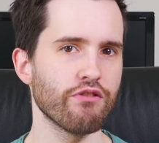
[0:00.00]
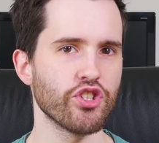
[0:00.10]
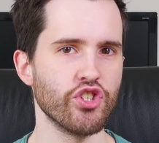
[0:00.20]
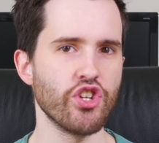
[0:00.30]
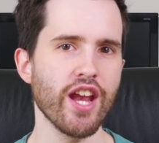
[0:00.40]
there
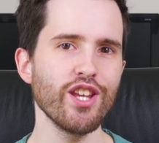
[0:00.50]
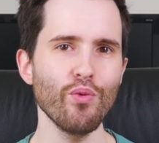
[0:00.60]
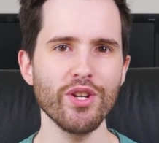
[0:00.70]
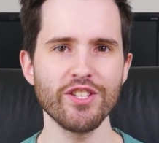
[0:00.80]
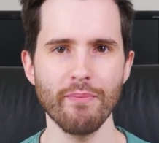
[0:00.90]
is
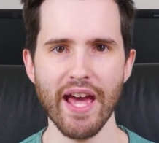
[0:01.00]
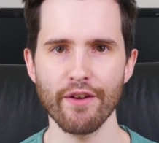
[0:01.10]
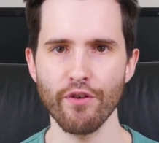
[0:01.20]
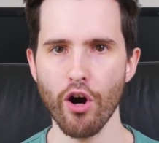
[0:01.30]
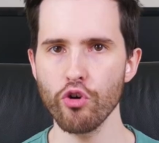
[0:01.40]
genuine
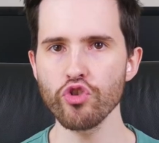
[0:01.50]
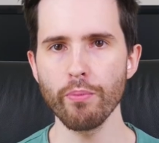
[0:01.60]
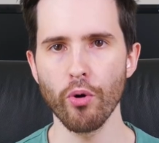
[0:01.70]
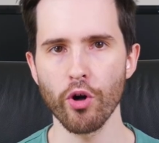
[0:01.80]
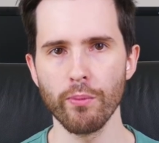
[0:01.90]
demand for
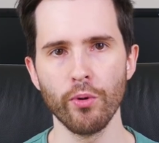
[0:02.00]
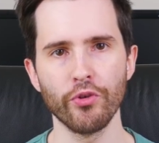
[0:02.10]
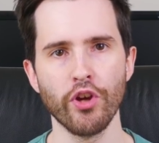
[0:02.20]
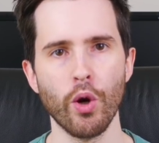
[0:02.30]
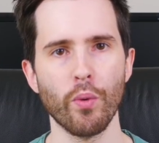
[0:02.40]
ultra portables